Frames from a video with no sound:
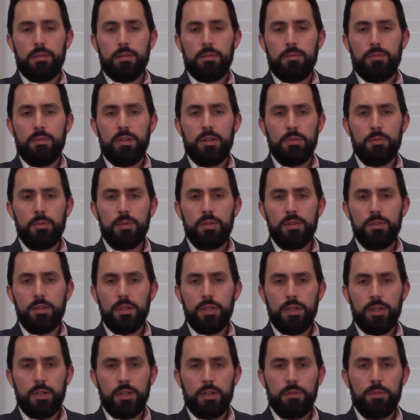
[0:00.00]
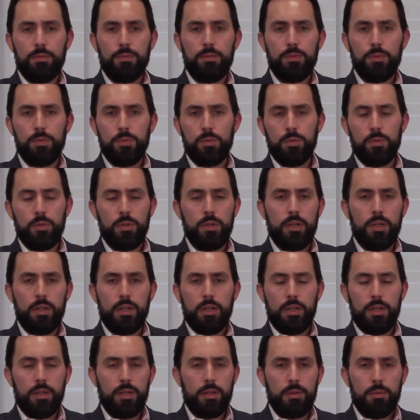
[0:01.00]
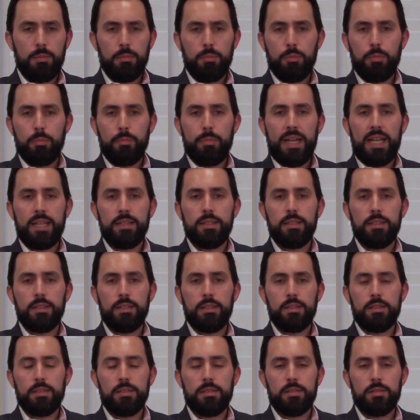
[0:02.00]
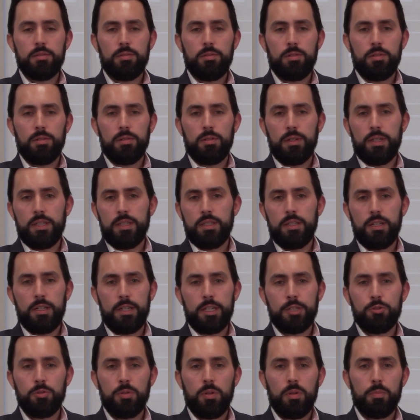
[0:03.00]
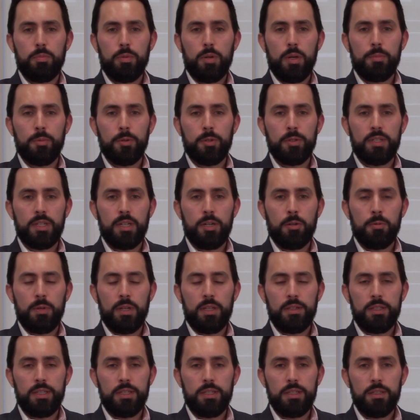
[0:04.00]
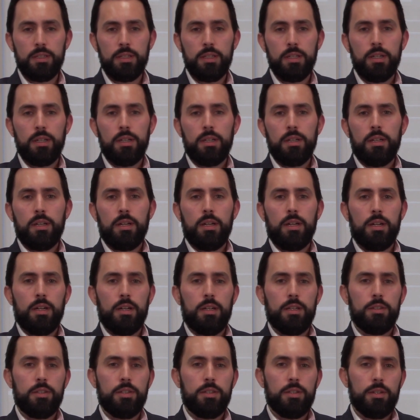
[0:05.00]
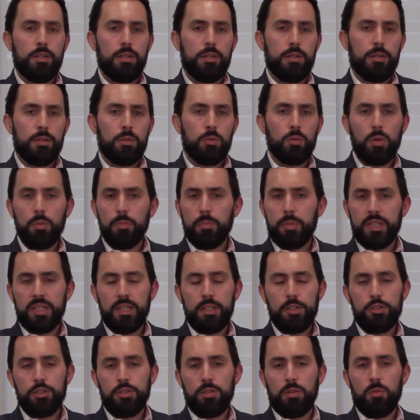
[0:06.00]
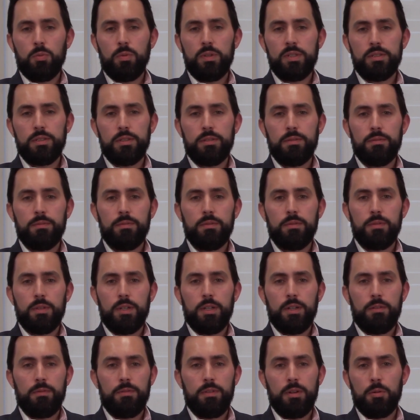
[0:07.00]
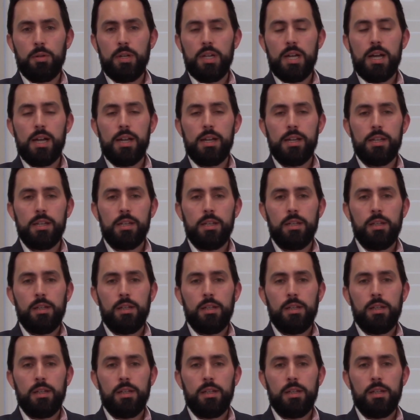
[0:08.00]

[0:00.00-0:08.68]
very few patents or intellectual property around it. The growth potential wasn't very high.